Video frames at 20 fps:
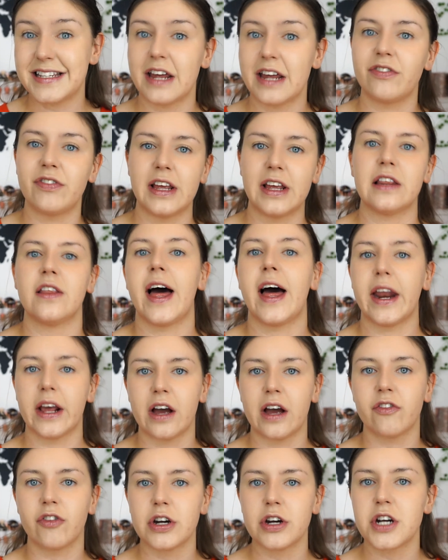definitely a lighter
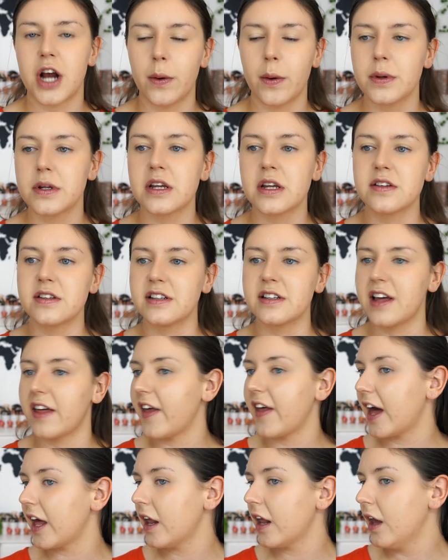coverage. I will just say
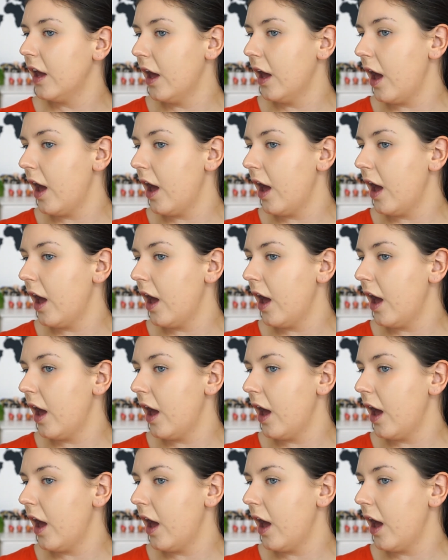that.